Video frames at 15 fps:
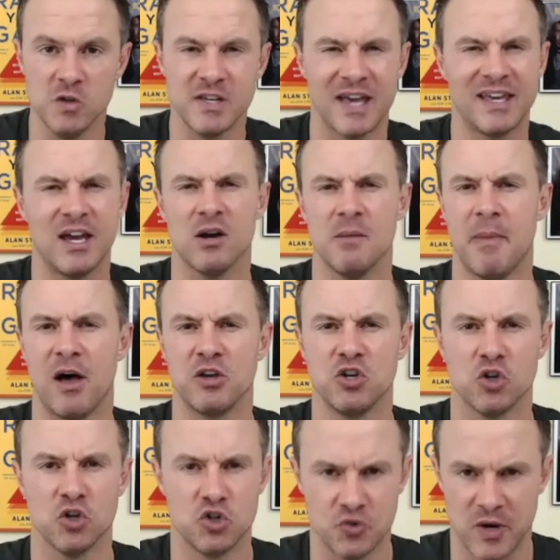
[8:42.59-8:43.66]
I care about your
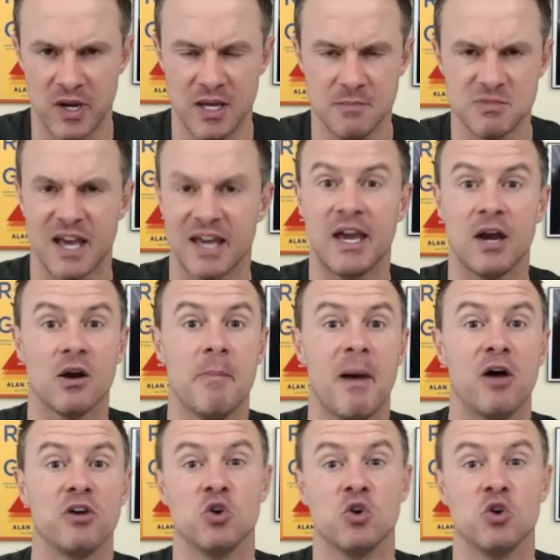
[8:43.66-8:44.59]
dreams. I care about